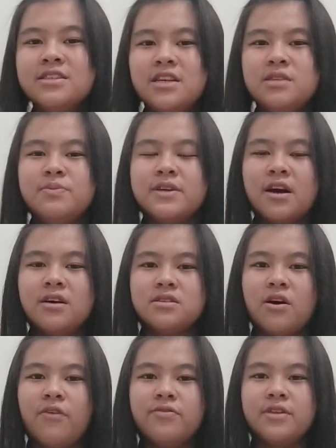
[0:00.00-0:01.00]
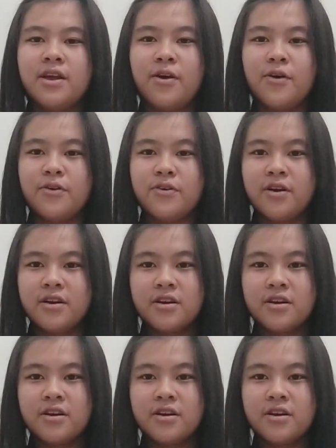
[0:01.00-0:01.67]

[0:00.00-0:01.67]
just because of their